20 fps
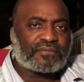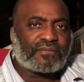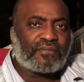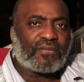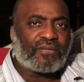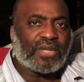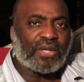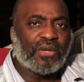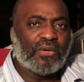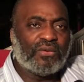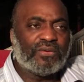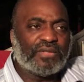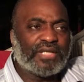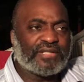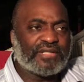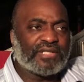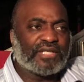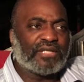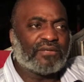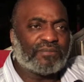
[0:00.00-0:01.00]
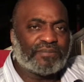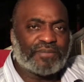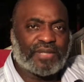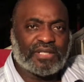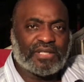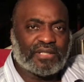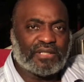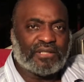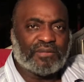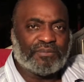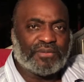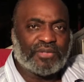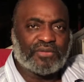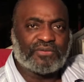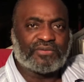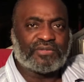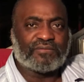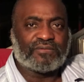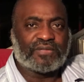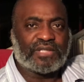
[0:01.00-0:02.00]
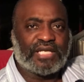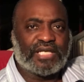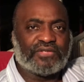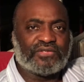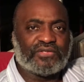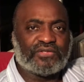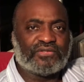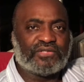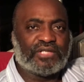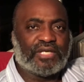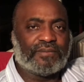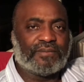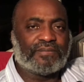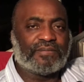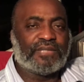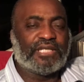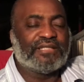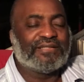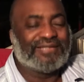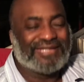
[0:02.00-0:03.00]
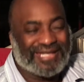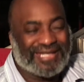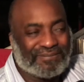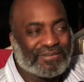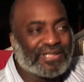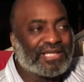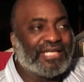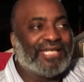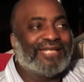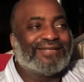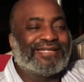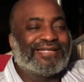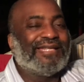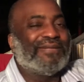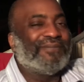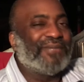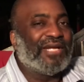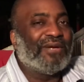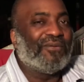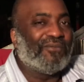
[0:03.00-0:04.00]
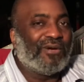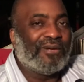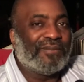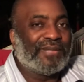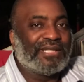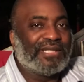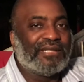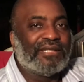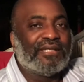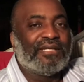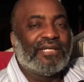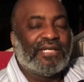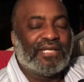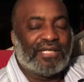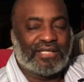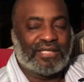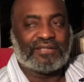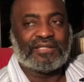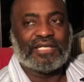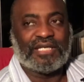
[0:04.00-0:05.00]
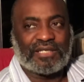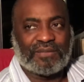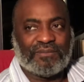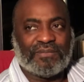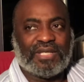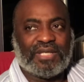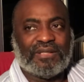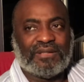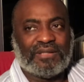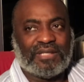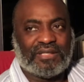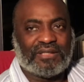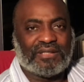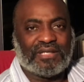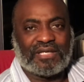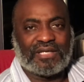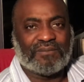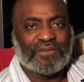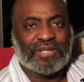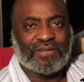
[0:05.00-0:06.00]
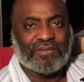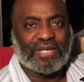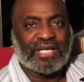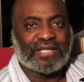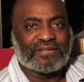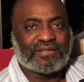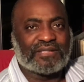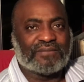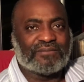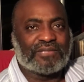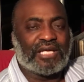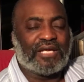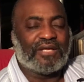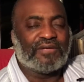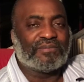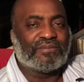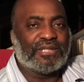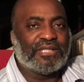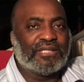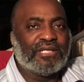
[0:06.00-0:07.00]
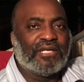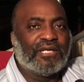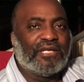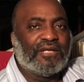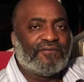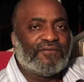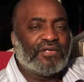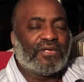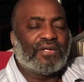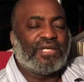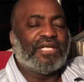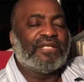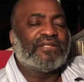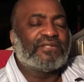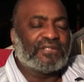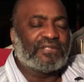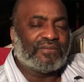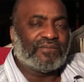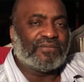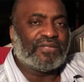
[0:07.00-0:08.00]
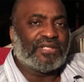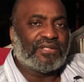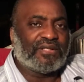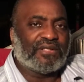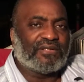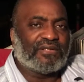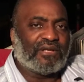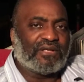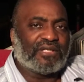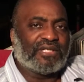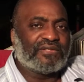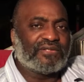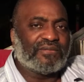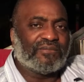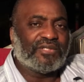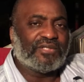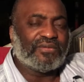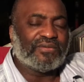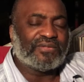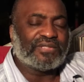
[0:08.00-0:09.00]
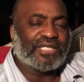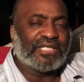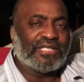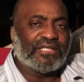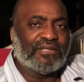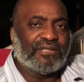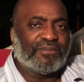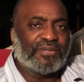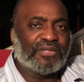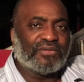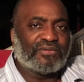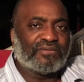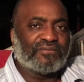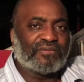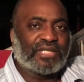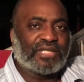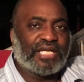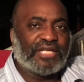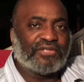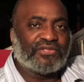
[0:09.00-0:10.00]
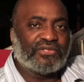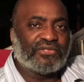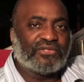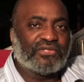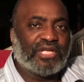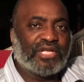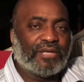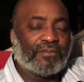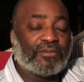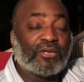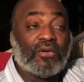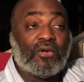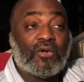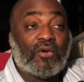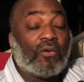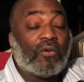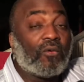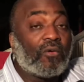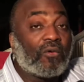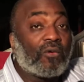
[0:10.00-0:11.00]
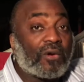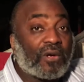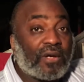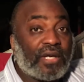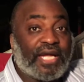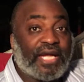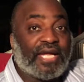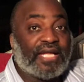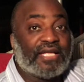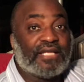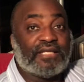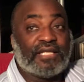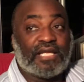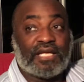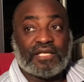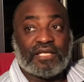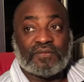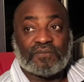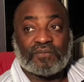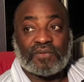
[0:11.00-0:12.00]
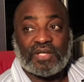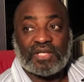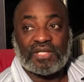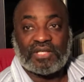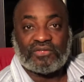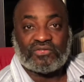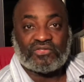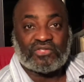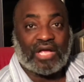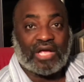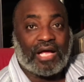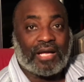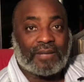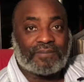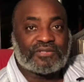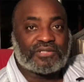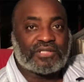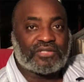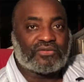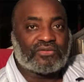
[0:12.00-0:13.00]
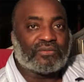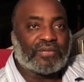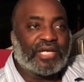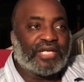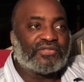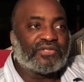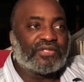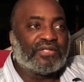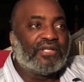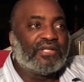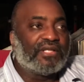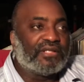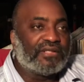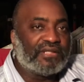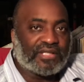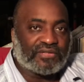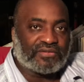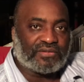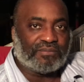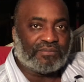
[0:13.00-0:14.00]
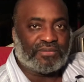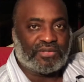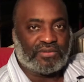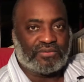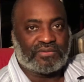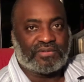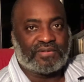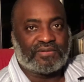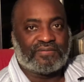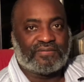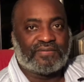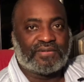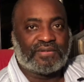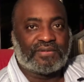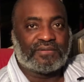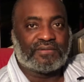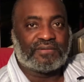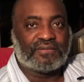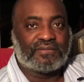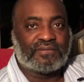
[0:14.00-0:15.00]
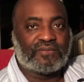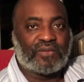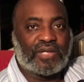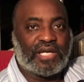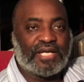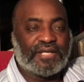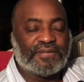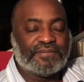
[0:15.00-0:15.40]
who is in an abusive relationship, and typically it's going to be a woman, it can be men sometimes. But if you're talking to someone who's in an abusive relationship, or in a job situation that's abusive, right?